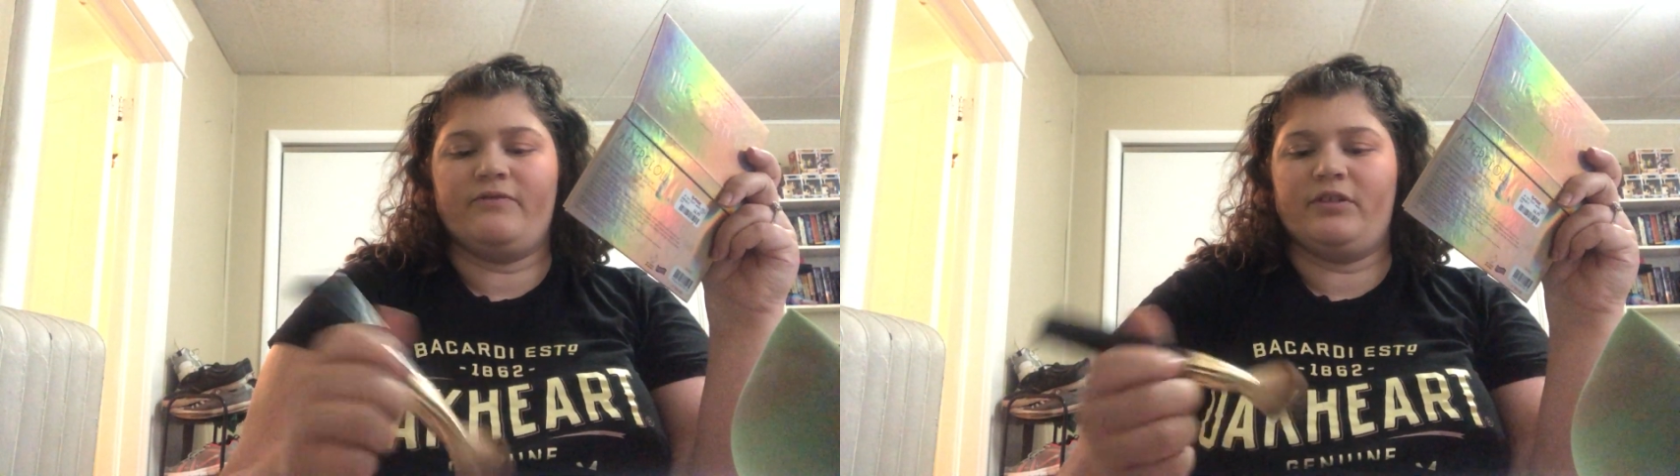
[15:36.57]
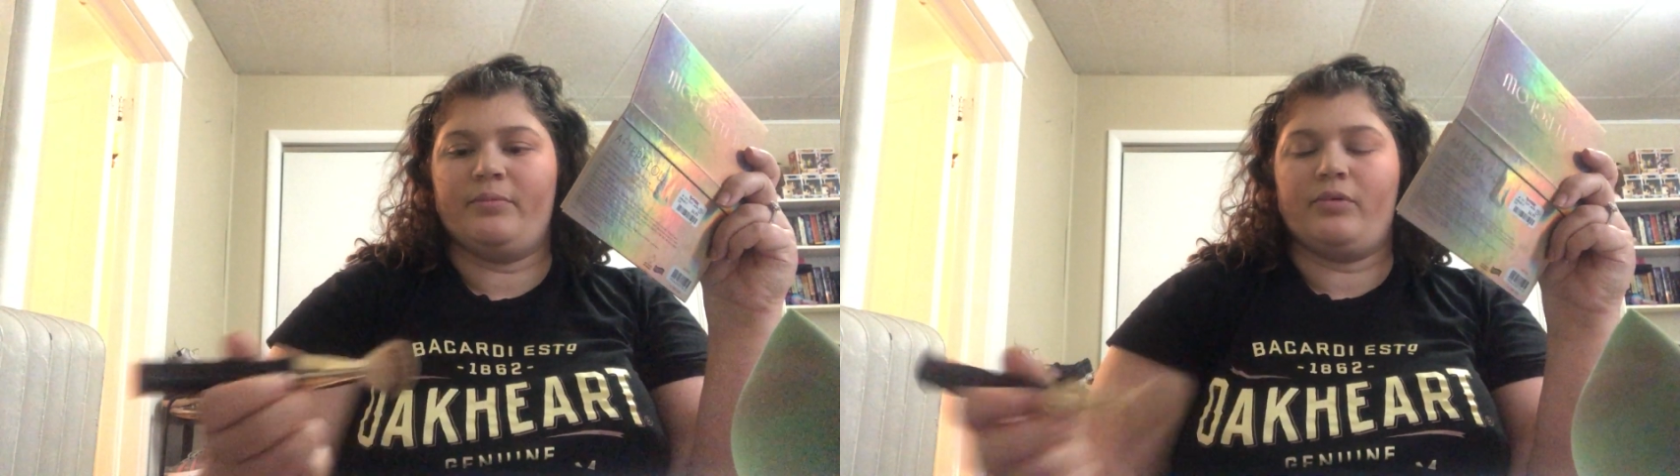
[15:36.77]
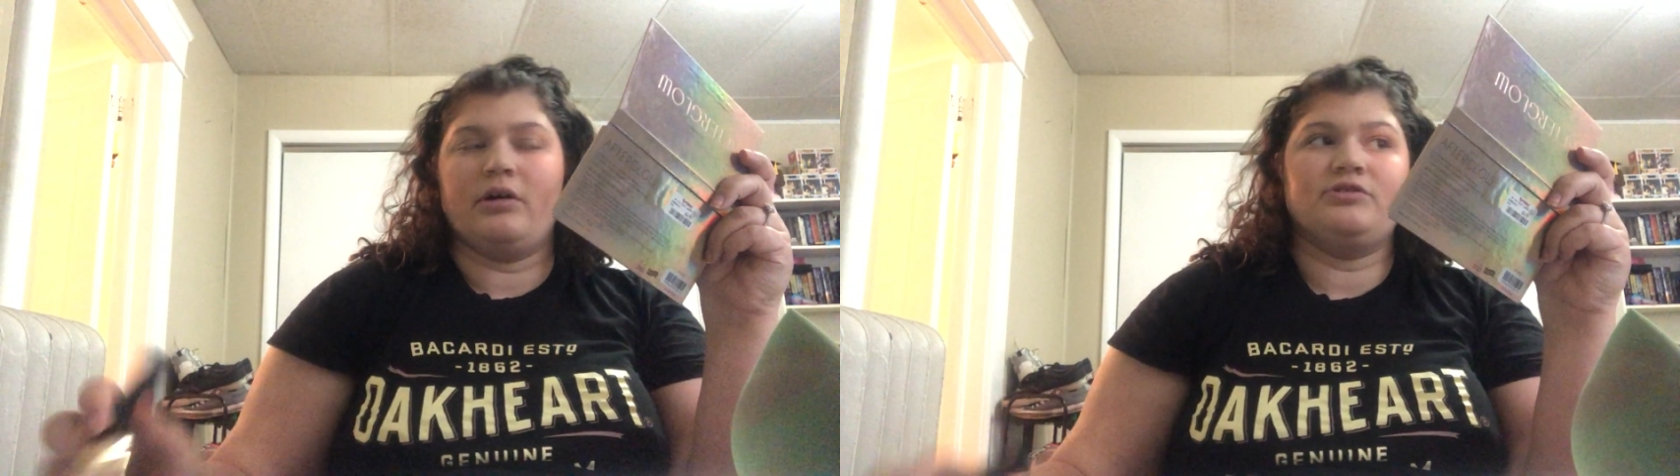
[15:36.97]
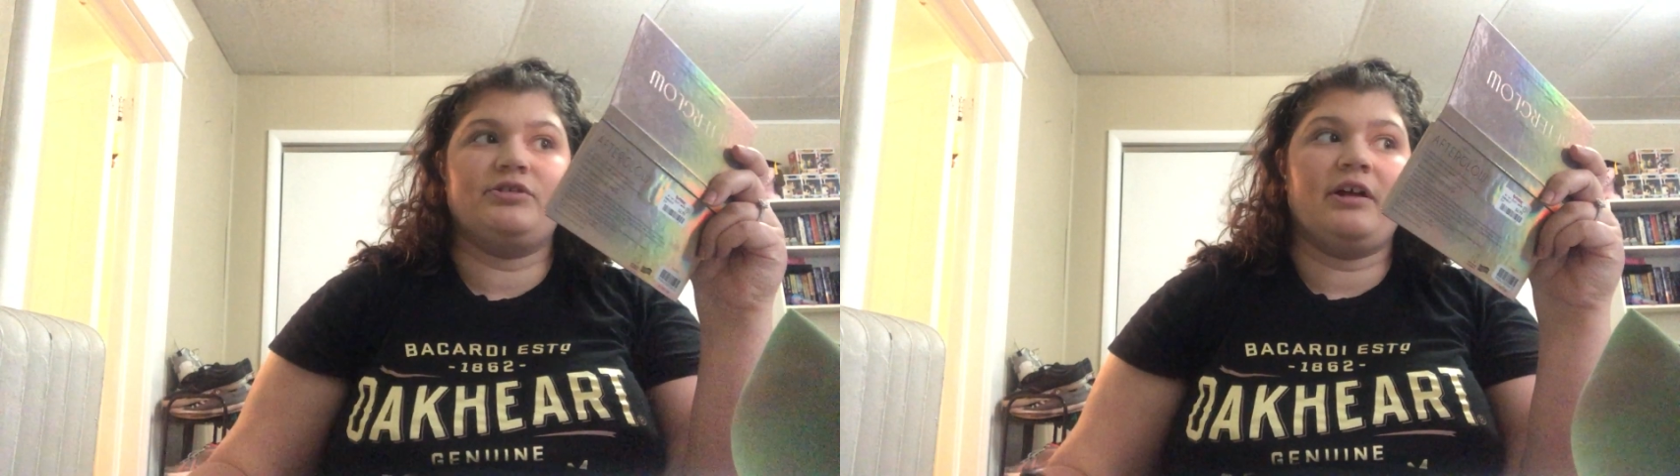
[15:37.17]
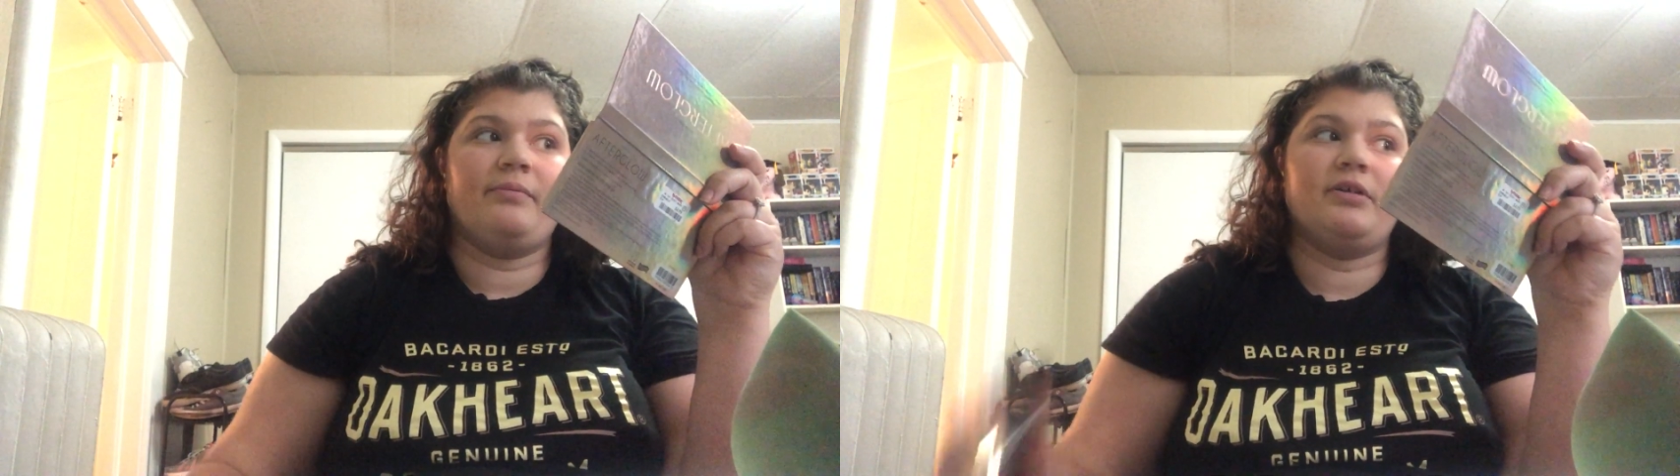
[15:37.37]
for the
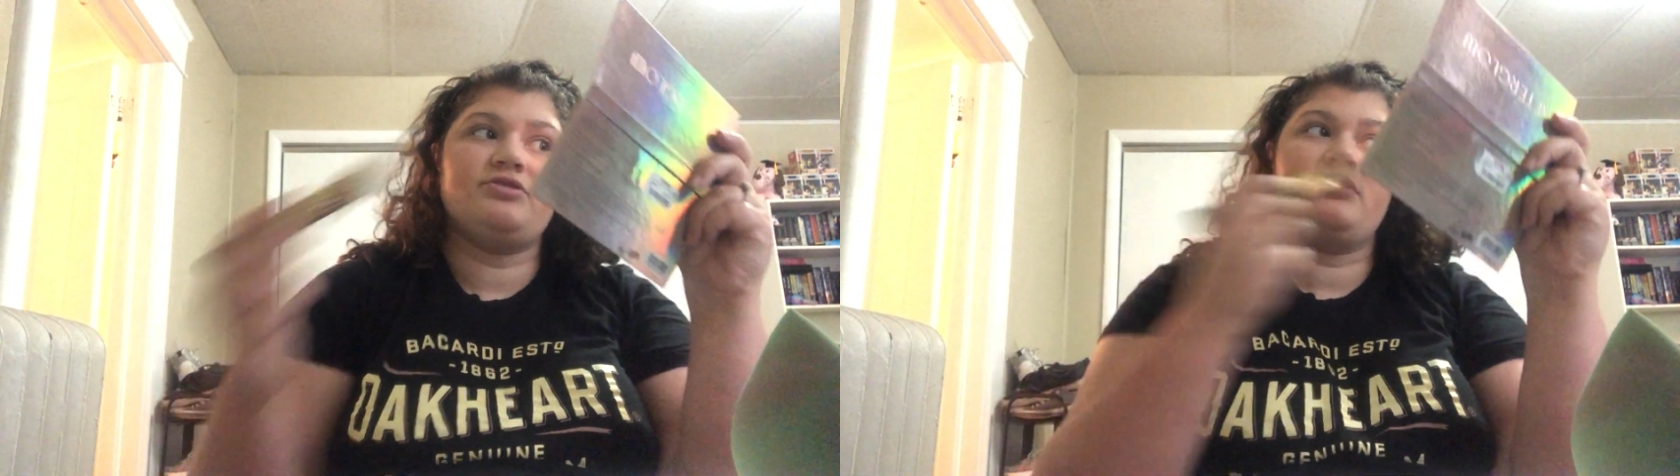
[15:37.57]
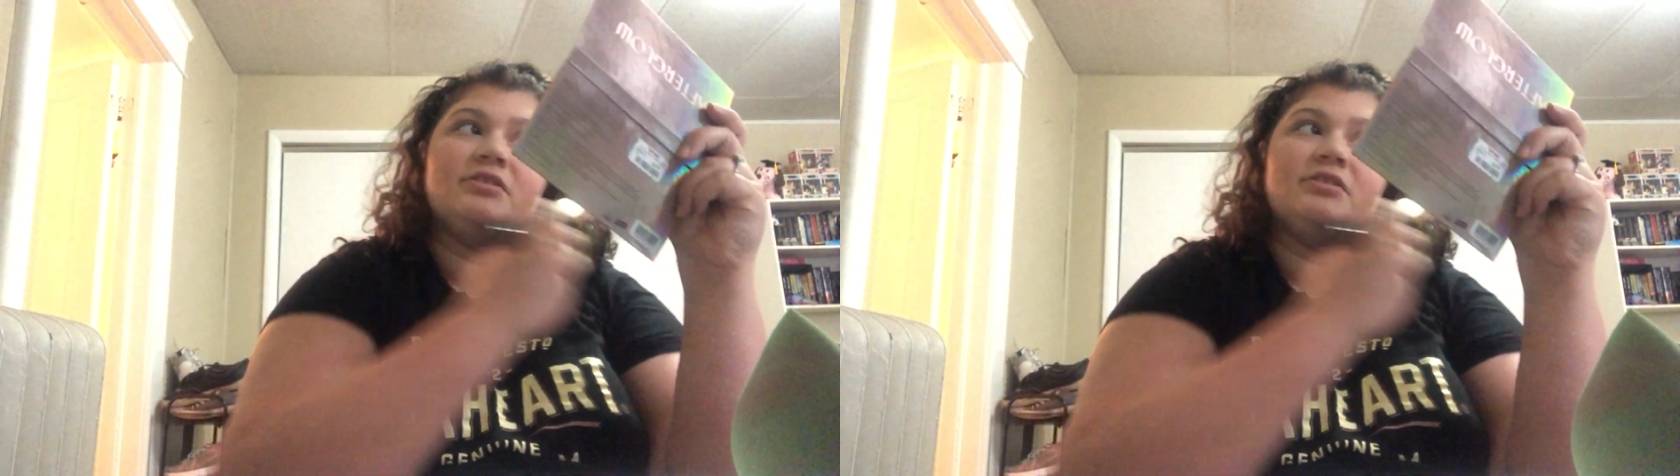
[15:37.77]
bronzer that much in